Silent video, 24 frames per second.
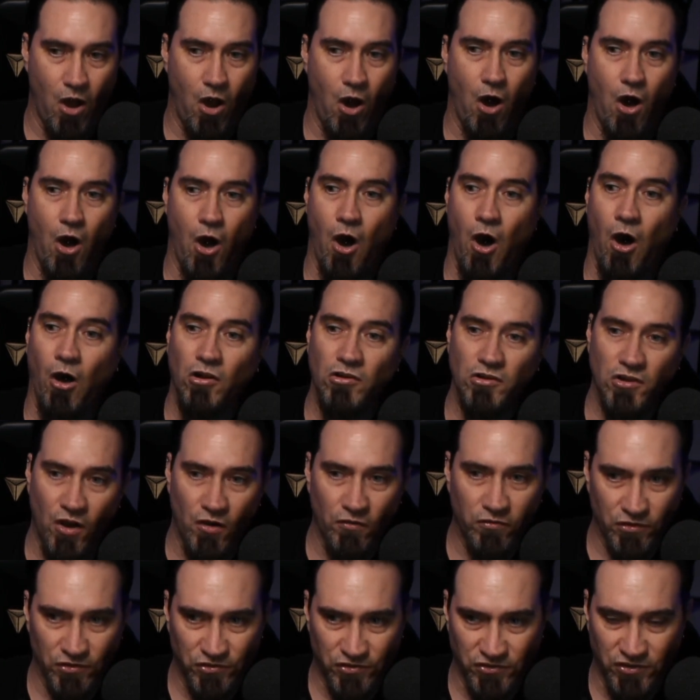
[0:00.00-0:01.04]
all
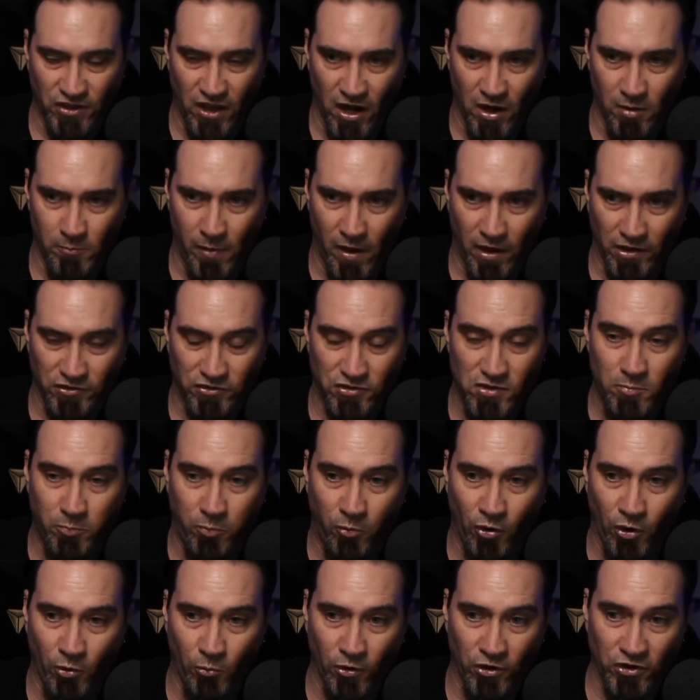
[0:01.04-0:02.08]
over his entire body to the
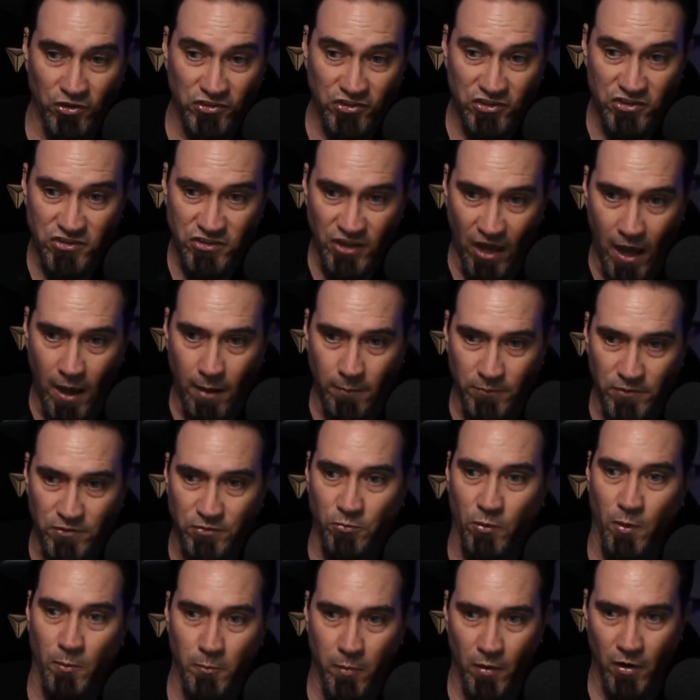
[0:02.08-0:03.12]
point where his thumbs
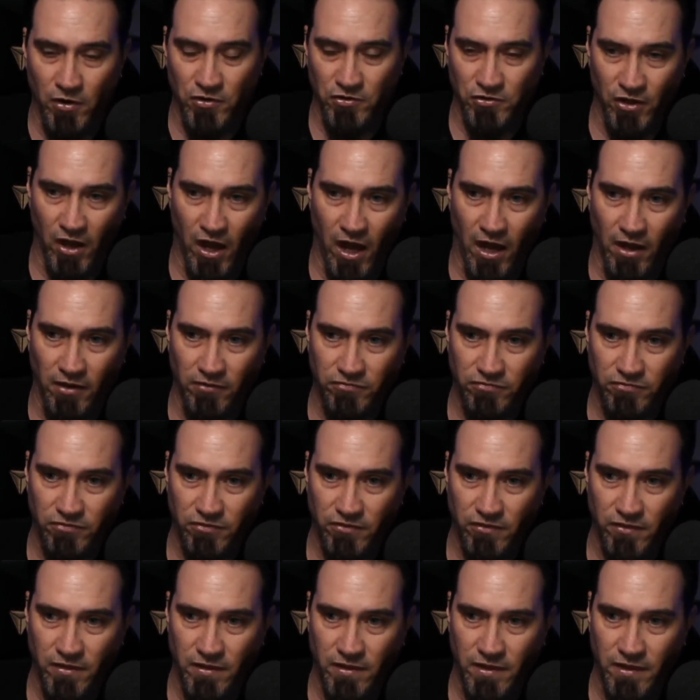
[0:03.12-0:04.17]
were burned off.
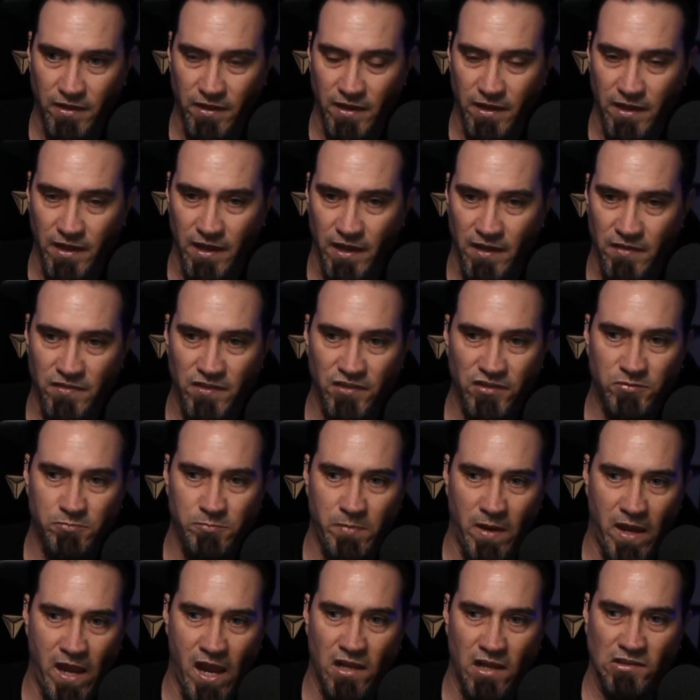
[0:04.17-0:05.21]
And this
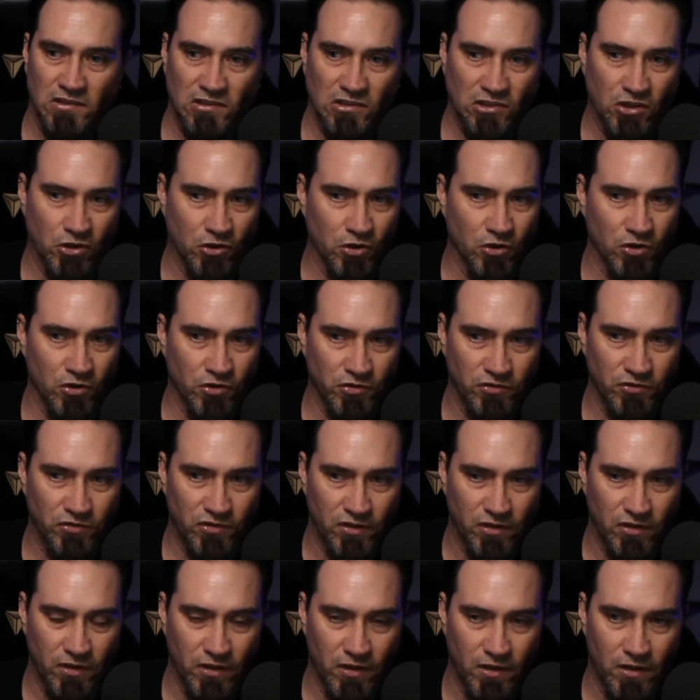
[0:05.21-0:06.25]
man learned
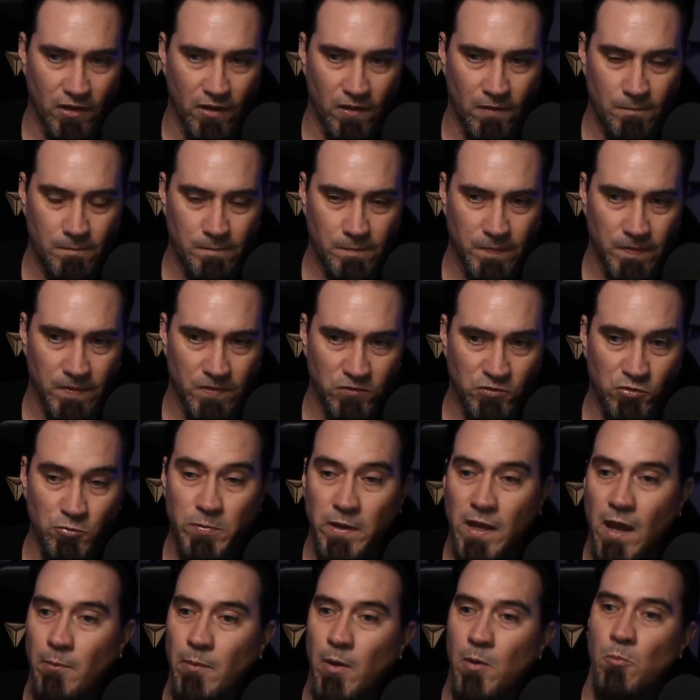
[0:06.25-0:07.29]
to
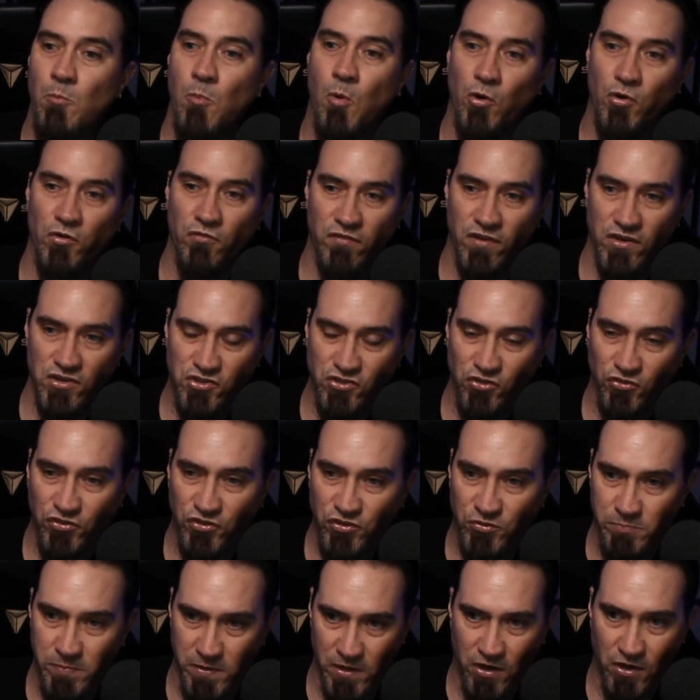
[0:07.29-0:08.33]
become a motivational
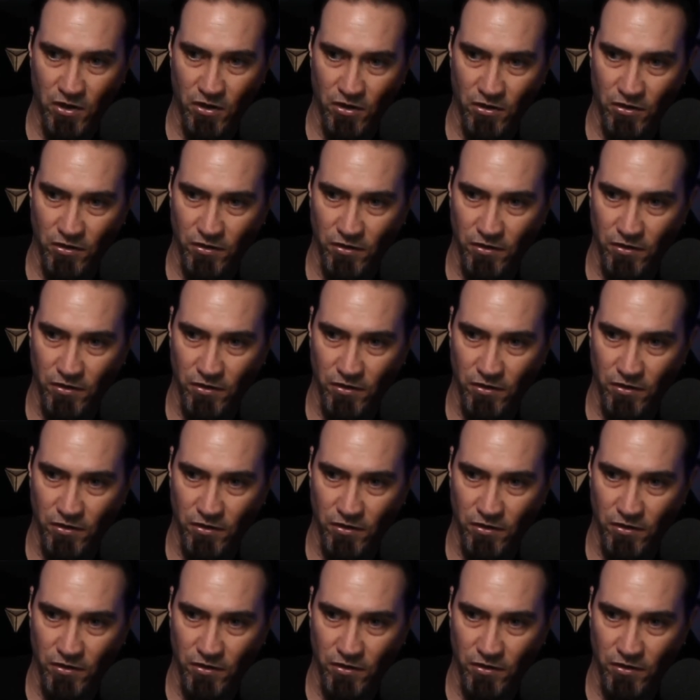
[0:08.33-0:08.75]
speaker,